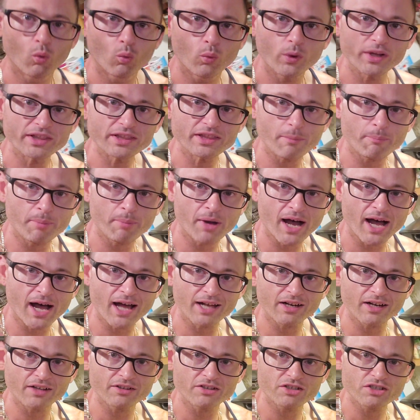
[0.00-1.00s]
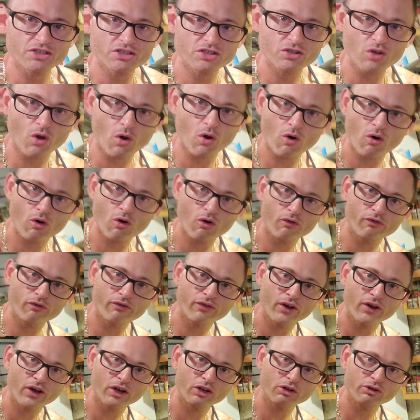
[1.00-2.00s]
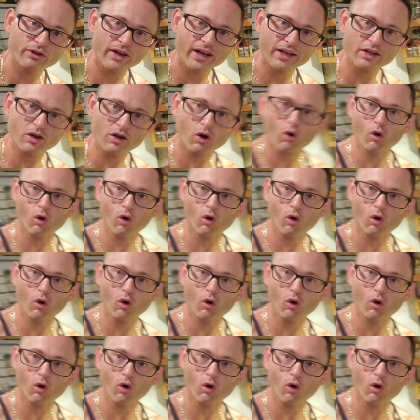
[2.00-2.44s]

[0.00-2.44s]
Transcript: with the pot on the stove, creating